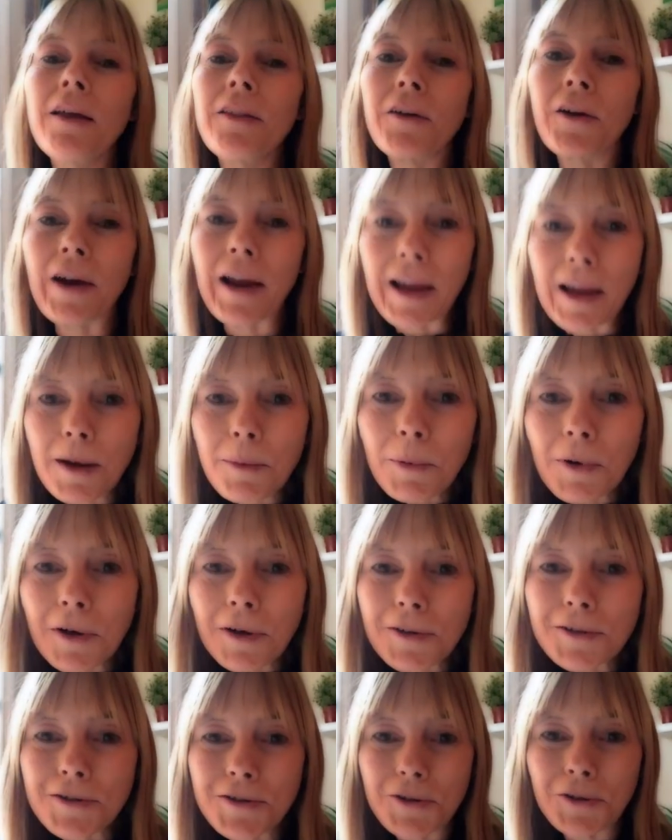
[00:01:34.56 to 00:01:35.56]
they're
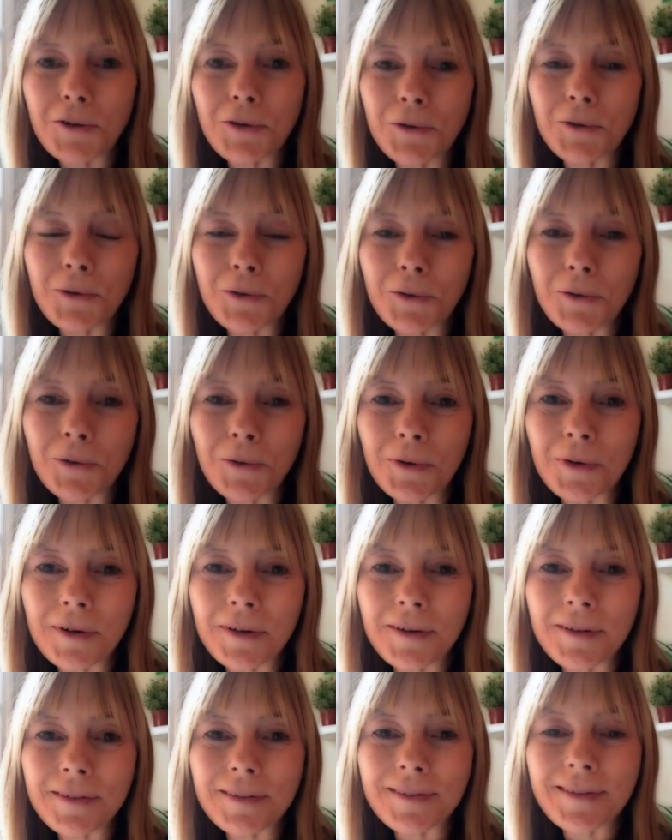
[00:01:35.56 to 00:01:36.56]
able to
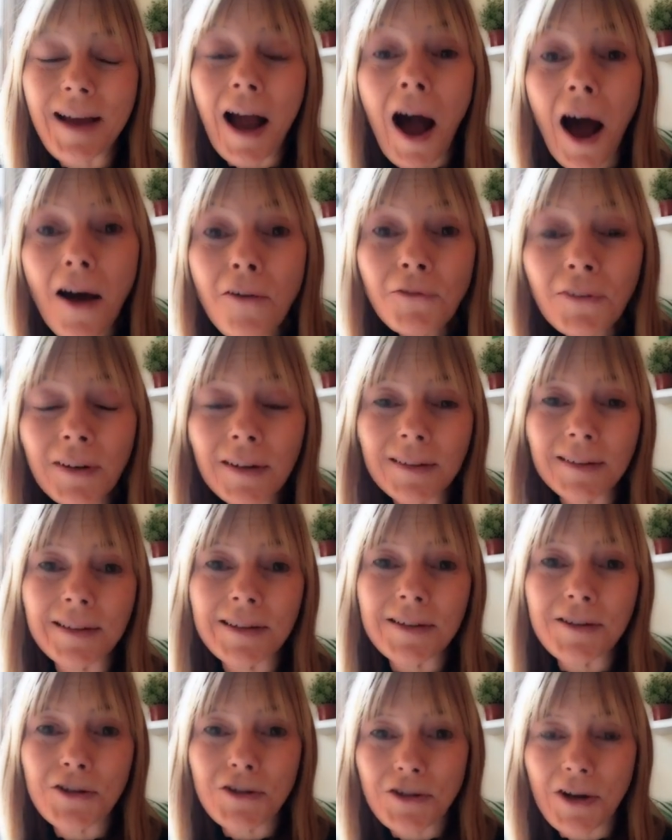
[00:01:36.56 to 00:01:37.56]

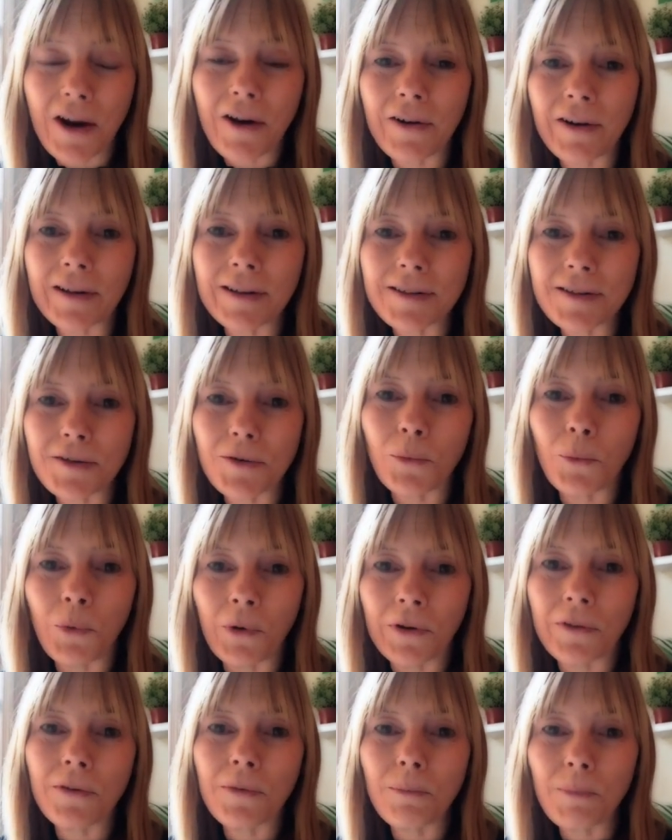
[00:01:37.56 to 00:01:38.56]
confidently share it
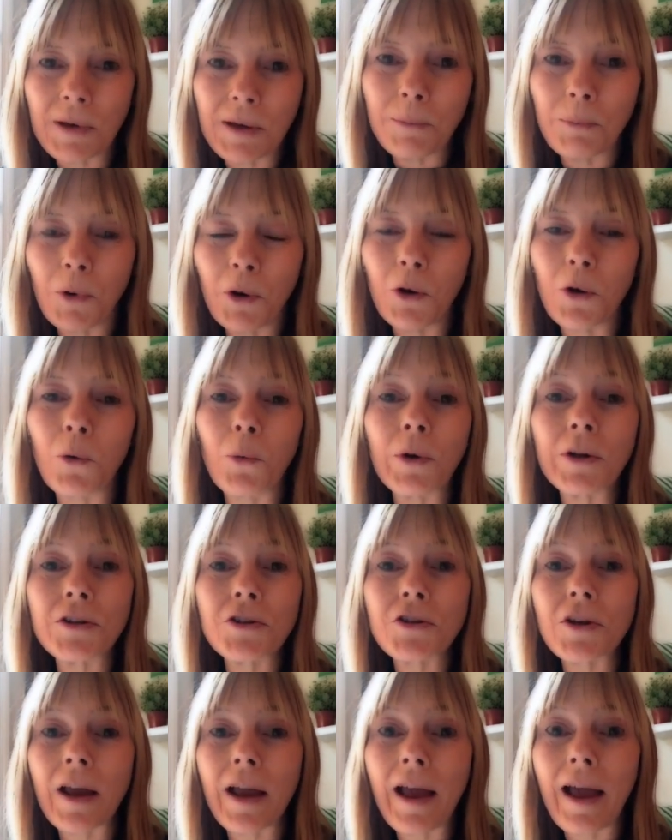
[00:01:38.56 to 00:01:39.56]
with people,
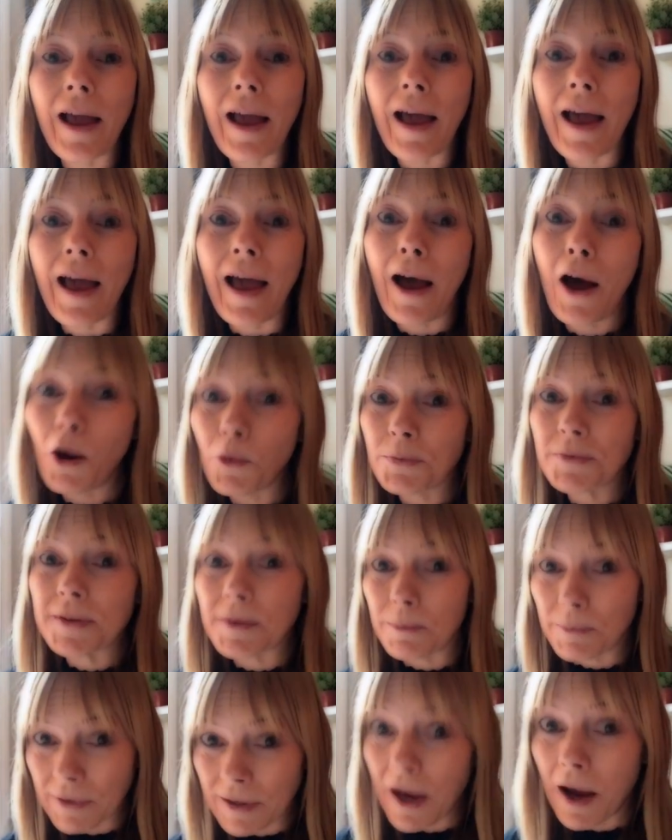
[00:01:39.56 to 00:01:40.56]
which helps
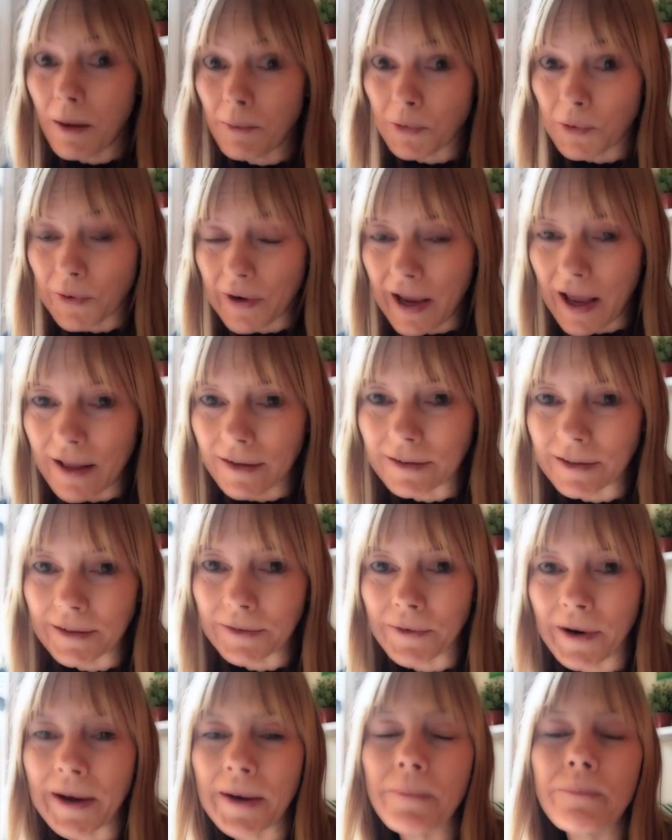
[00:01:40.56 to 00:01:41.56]
it become a reality,
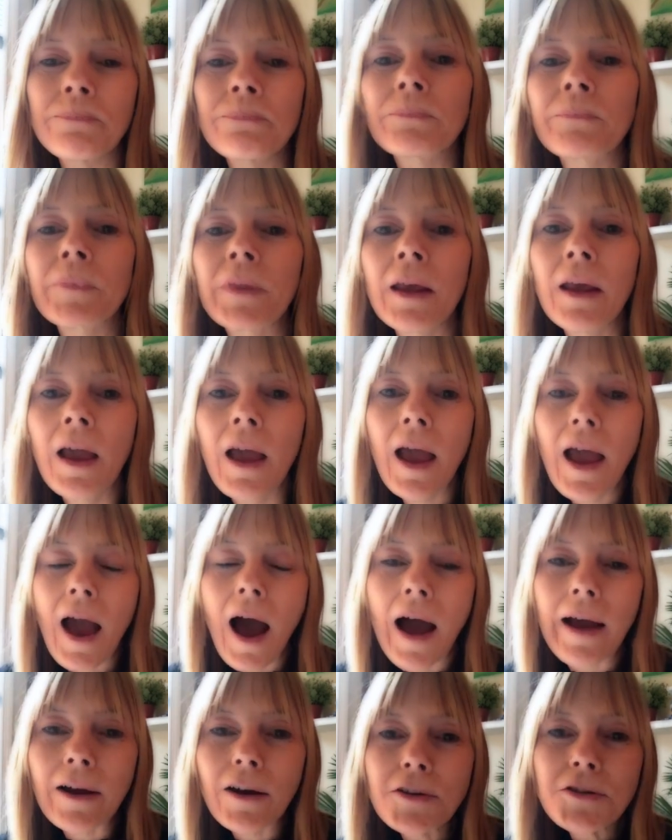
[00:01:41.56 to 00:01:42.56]
right?
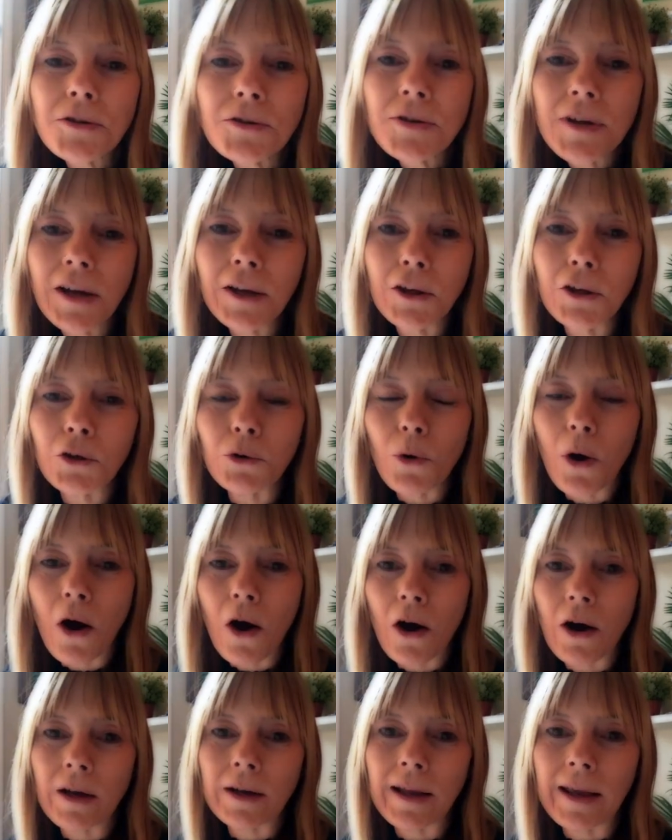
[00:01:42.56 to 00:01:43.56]
I also take you
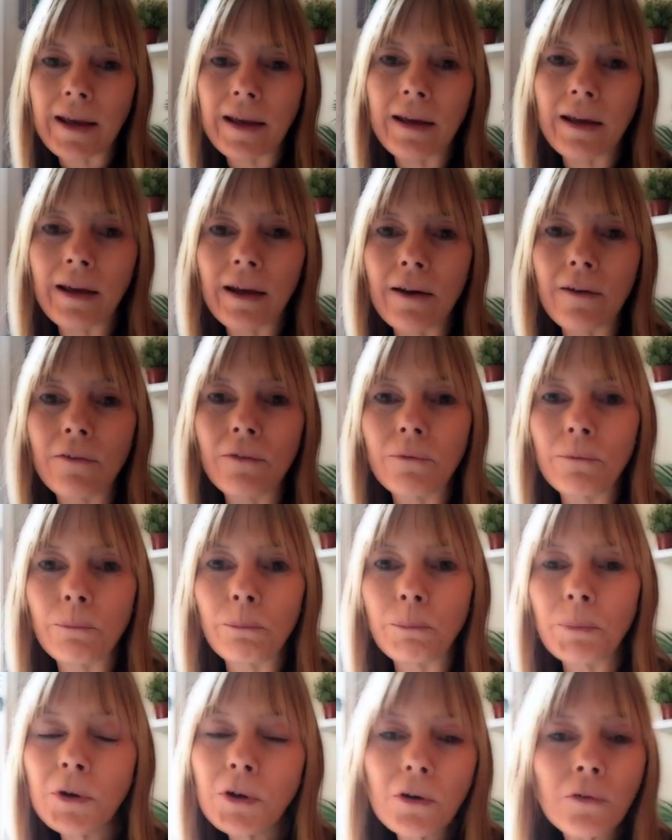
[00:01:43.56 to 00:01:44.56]
on a
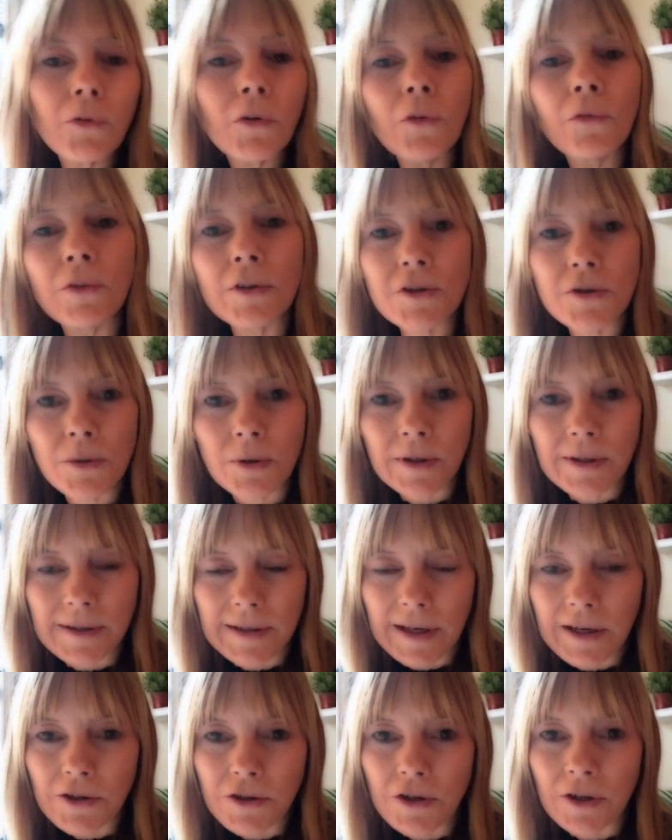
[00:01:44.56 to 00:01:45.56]
beautiful
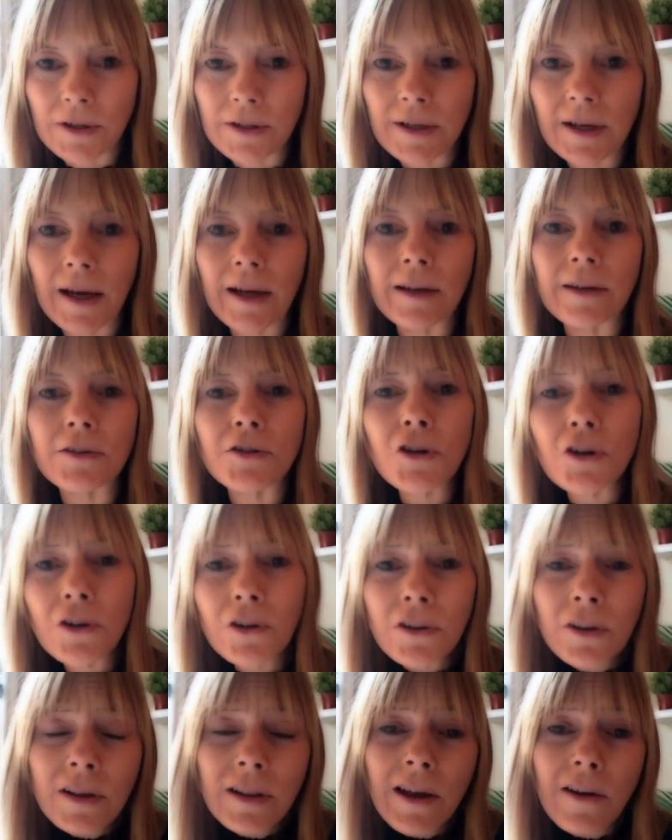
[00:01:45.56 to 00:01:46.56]
visualization to kind of
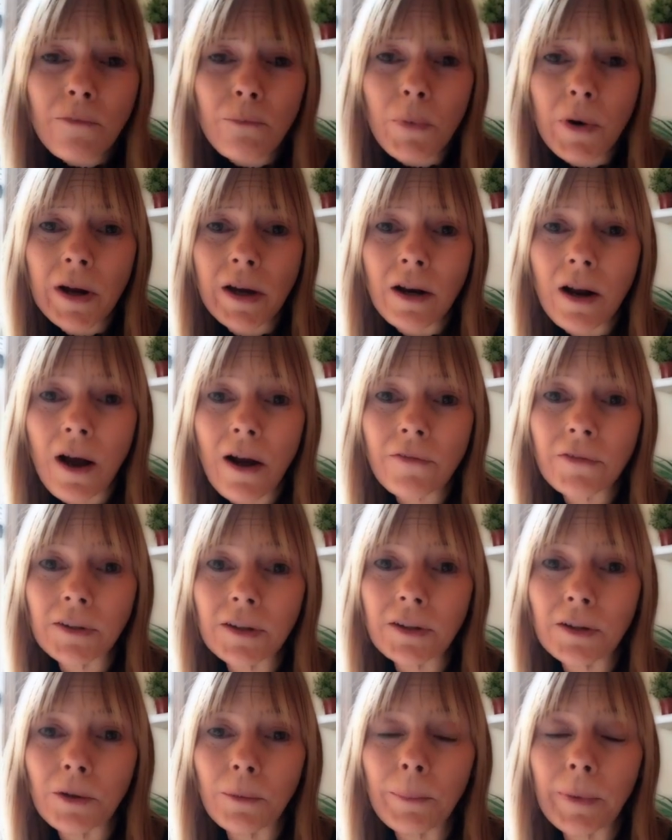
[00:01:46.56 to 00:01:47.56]
turn the left brain off a
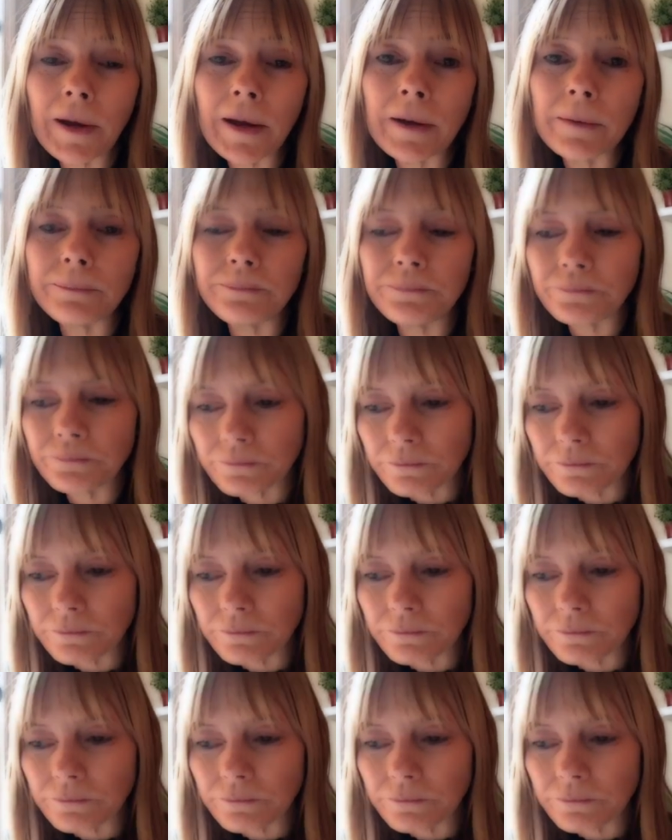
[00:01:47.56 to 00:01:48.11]
little bit